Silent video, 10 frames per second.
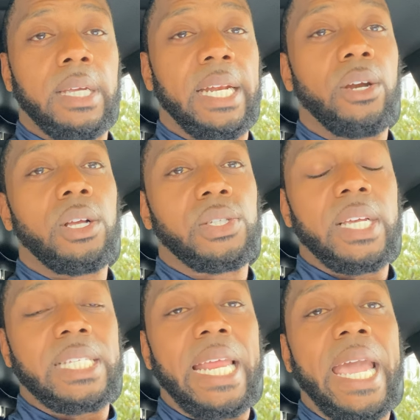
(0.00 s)
And it also
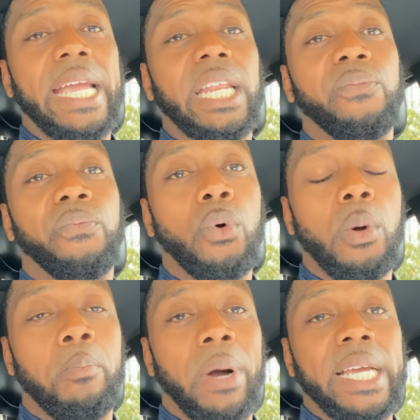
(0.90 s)
has an
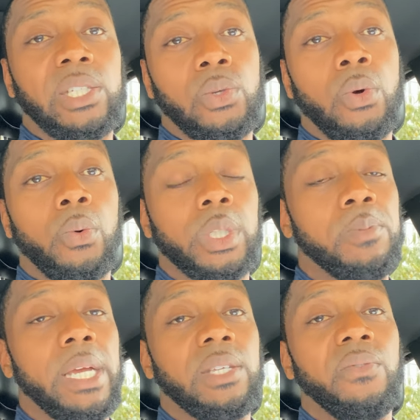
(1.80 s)
eighty-four bike score, which
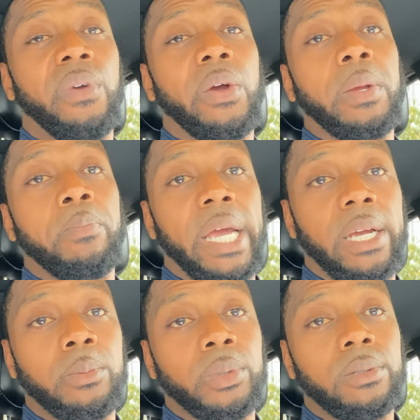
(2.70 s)
makes it very
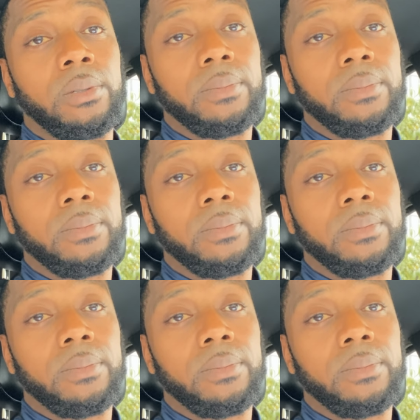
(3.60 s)
bikeable.